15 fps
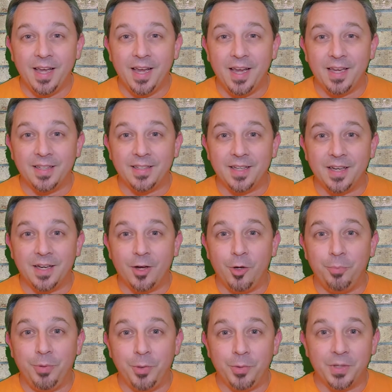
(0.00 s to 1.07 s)
and uh, I uh,
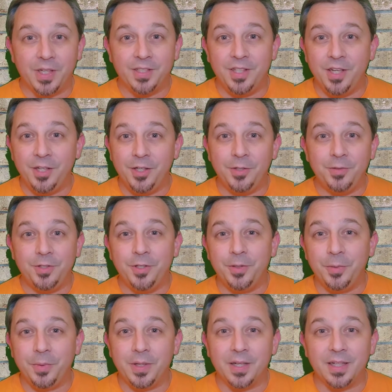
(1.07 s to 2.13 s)
hope you will continue
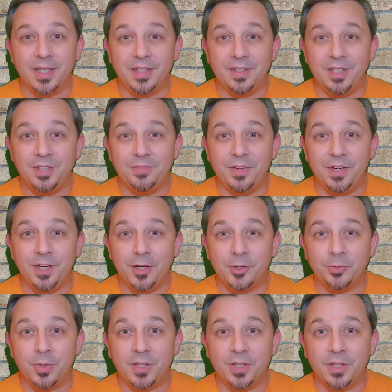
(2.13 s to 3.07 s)
to uh, get these videos,